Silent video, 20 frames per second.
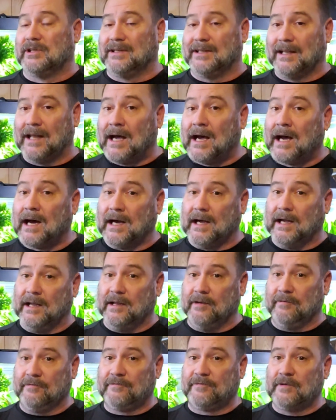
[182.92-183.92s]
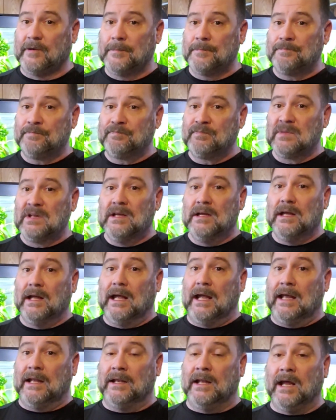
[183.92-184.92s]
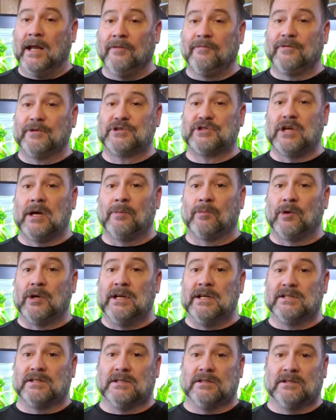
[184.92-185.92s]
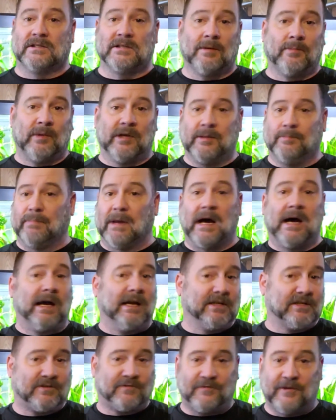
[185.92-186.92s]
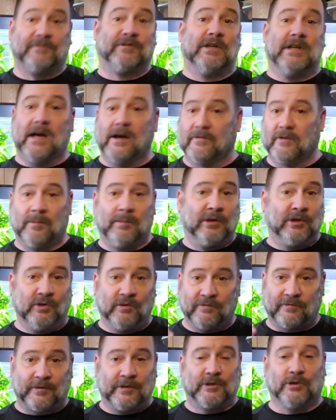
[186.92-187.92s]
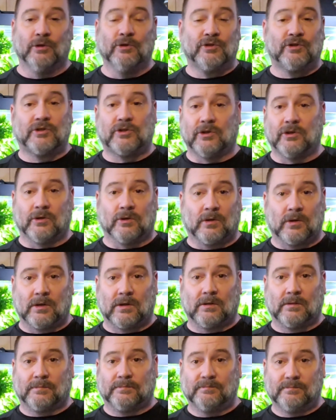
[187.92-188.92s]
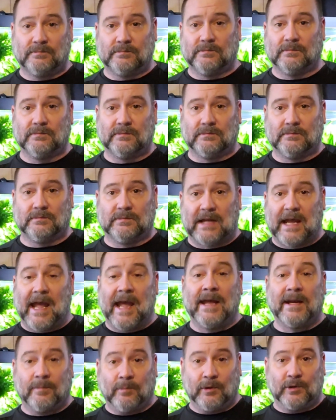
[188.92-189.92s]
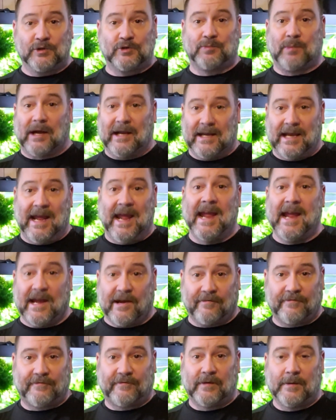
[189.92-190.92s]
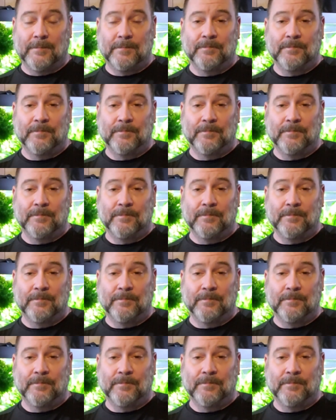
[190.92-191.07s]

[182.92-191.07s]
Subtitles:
alive, and then for some reason somebody buys 50 of them and you've reduced your animals by half,